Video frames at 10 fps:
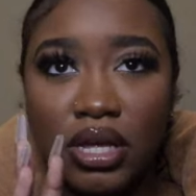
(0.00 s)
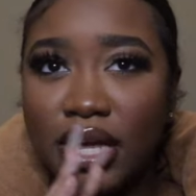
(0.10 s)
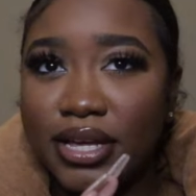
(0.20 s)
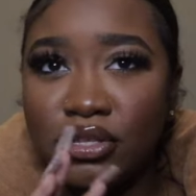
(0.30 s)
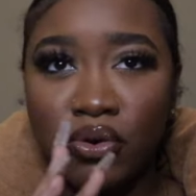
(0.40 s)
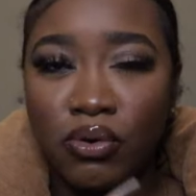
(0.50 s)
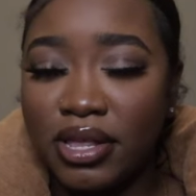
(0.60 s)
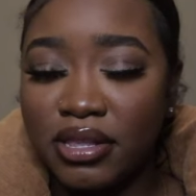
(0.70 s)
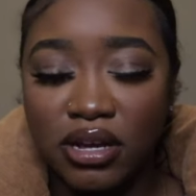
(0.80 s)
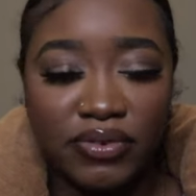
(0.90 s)
It's going
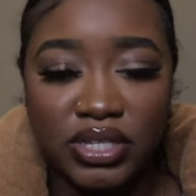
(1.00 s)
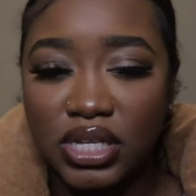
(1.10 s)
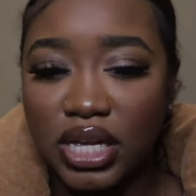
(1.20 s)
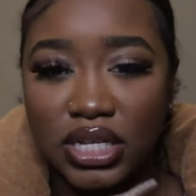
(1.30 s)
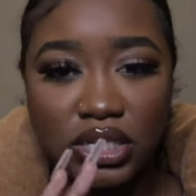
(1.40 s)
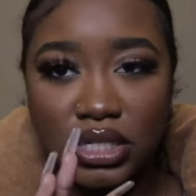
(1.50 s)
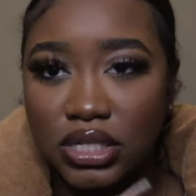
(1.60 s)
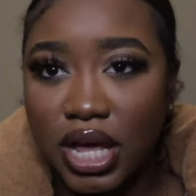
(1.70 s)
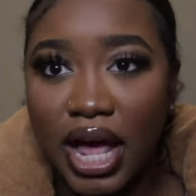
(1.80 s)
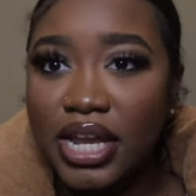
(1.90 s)
under
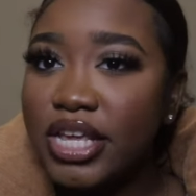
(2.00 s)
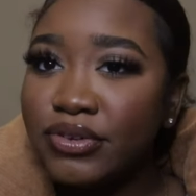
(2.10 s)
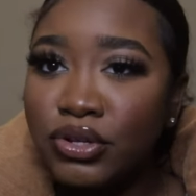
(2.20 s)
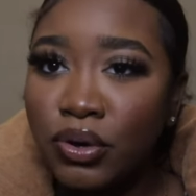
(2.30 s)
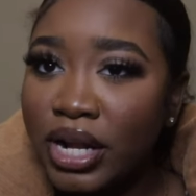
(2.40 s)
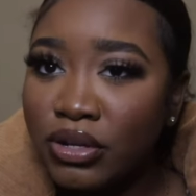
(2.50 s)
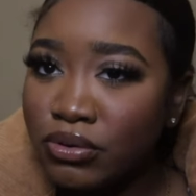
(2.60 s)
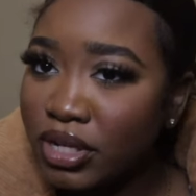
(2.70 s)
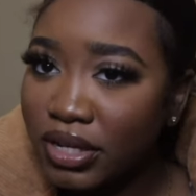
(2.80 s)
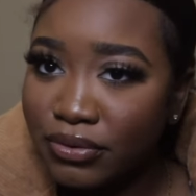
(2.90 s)
investigation. I didn't even know they do
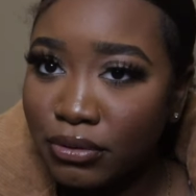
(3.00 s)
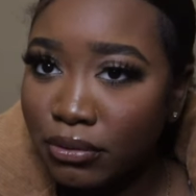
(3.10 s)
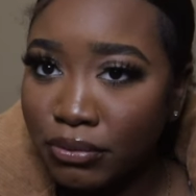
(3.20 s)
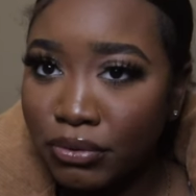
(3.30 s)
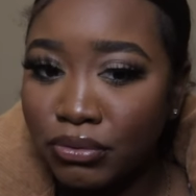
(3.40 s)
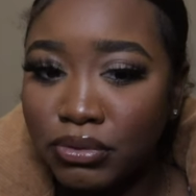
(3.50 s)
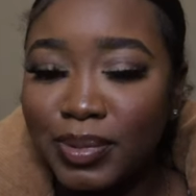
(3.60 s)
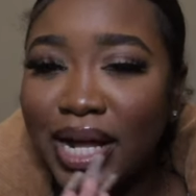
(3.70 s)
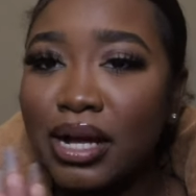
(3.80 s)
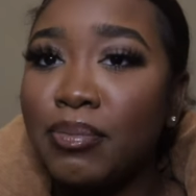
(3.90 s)
that for reviews.
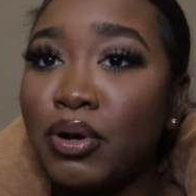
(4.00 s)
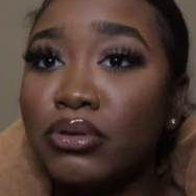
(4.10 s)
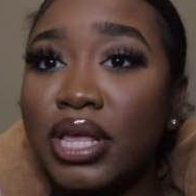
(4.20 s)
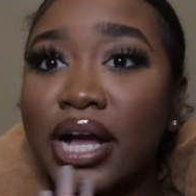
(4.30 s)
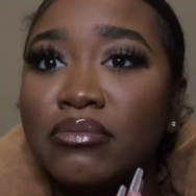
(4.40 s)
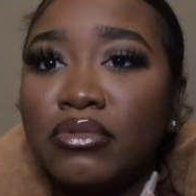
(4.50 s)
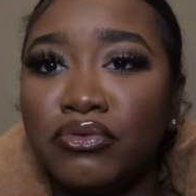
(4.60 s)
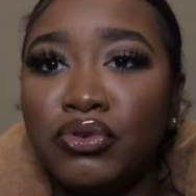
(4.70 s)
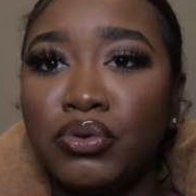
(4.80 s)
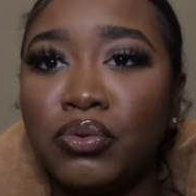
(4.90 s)
But I could post, I can
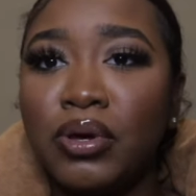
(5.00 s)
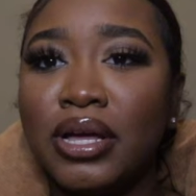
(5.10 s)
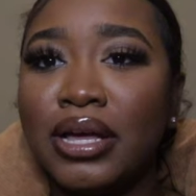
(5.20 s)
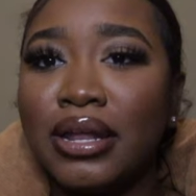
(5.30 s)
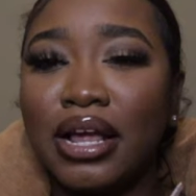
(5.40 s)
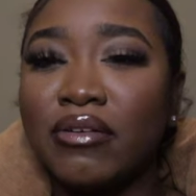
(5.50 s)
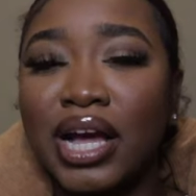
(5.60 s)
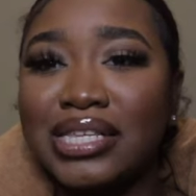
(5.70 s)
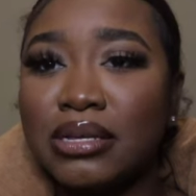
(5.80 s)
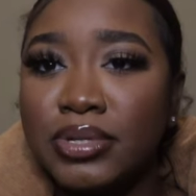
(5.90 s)
review, like if I
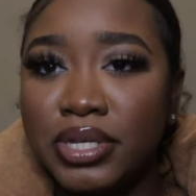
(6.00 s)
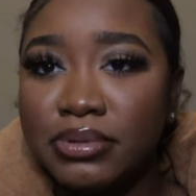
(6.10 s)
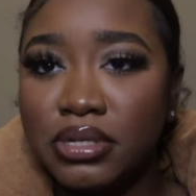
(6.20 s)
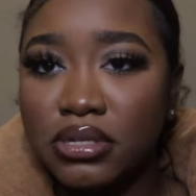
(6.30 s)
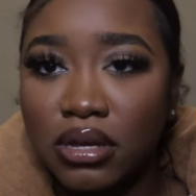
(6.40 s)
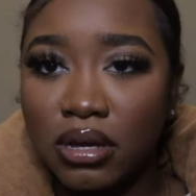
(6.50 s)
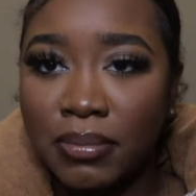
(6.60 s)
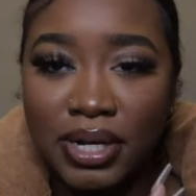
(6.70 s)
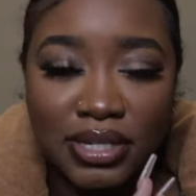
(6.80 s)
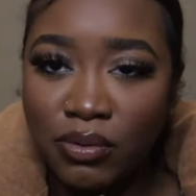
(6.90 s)
got some chips or
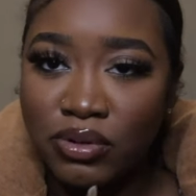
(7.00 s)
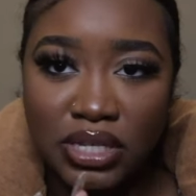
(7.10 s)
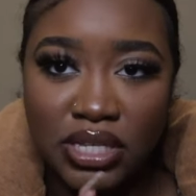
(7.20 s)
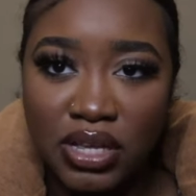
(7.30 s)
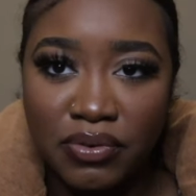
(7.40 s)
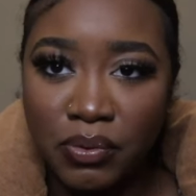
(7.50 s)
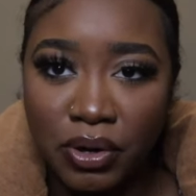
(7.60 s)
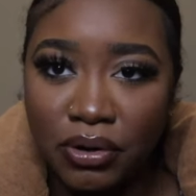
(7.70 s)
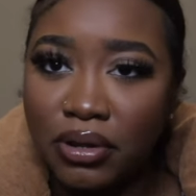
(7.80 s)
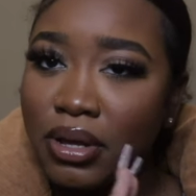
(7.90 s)
something, because I wanted to see if it
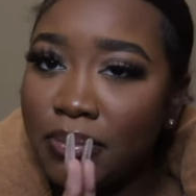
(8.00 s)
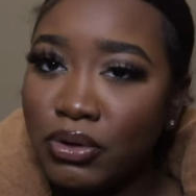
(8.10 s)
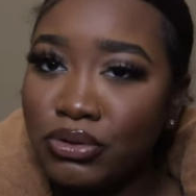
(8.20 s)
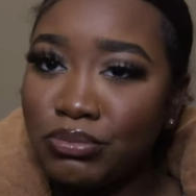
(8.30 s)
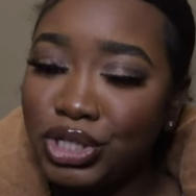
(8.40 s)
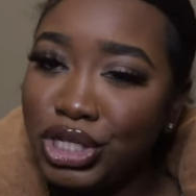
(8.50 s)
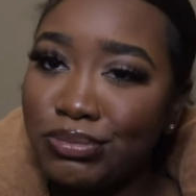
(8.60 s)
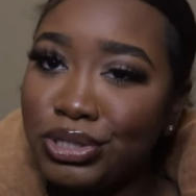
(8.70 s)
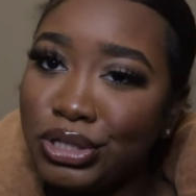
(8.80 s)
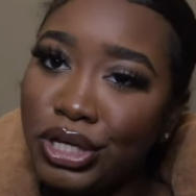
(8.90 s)
worked. Post some
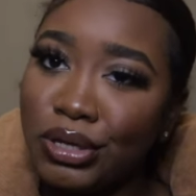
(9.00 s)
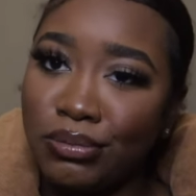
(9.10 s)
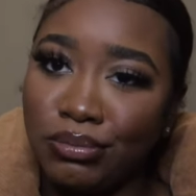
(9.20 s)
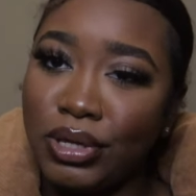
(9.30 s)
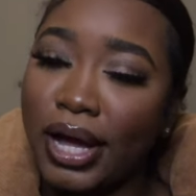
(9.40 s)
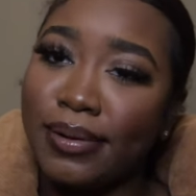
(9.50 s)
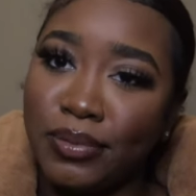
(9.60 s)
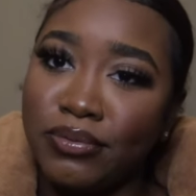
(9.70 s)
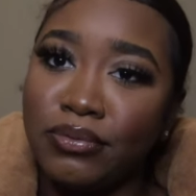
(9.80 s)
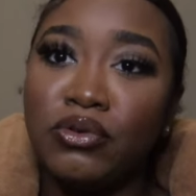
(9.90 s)
chips, yeah, I can
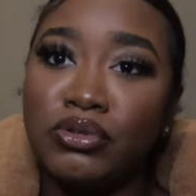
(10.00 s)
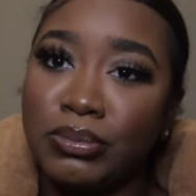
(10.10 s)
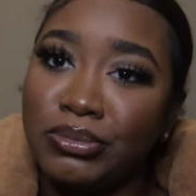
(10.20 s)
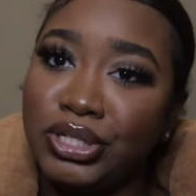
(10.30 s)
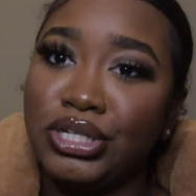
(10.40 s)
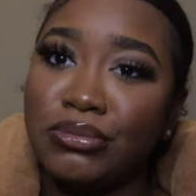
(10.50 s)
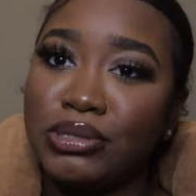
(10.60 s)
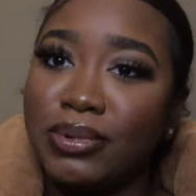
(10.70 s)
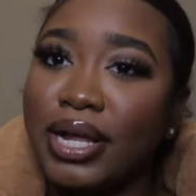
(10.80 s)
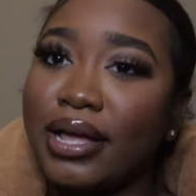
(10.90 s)
review some
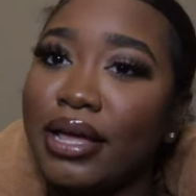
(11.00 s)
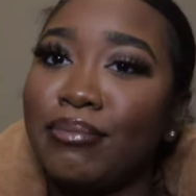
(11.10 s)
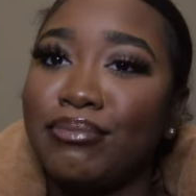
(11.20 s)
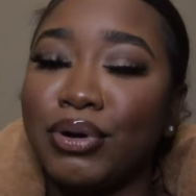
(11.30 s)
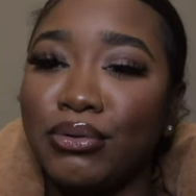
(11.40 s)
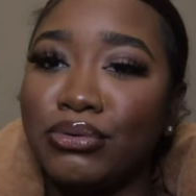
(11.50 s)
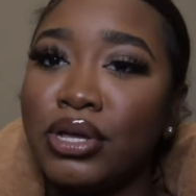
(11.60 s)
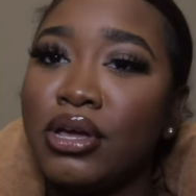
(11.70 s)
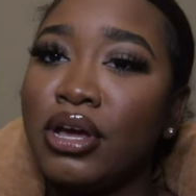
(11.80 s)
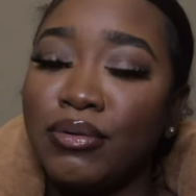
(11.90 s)
chips, but I can't post
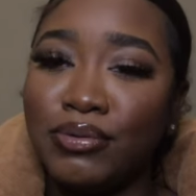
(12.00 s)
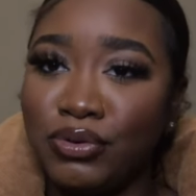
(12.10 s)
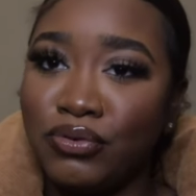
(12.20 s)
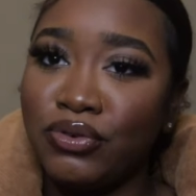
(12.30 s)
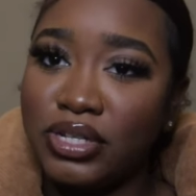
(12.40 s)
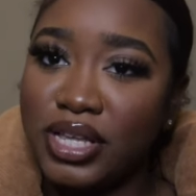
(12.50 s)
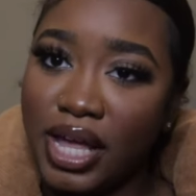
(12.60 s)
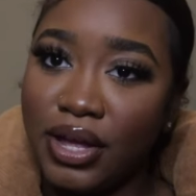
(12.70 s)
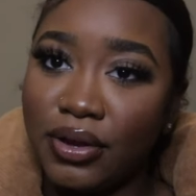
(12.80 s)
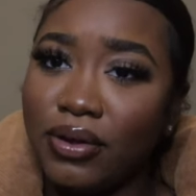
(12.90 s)
a review for this
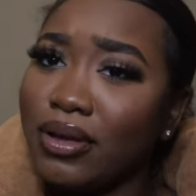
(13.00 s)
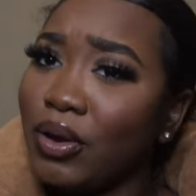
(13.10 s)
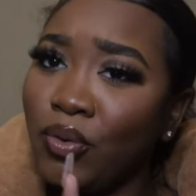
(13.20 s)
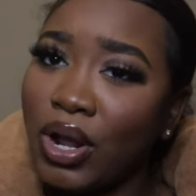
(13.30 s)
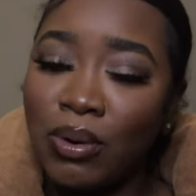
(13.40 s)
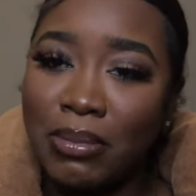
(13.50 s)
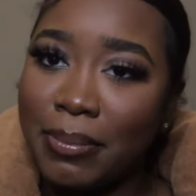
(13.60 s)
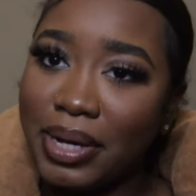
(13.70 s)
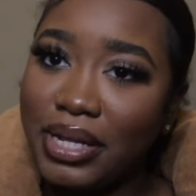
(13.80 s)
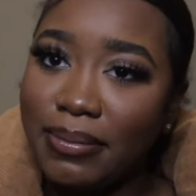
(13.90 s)
hair when I want my
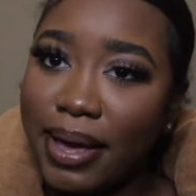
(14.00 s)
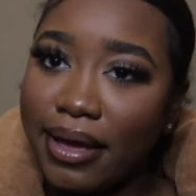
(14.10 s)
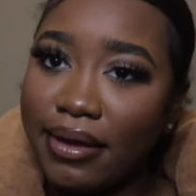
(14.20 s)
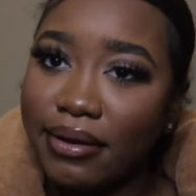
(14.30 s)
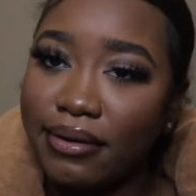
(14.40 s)
money back.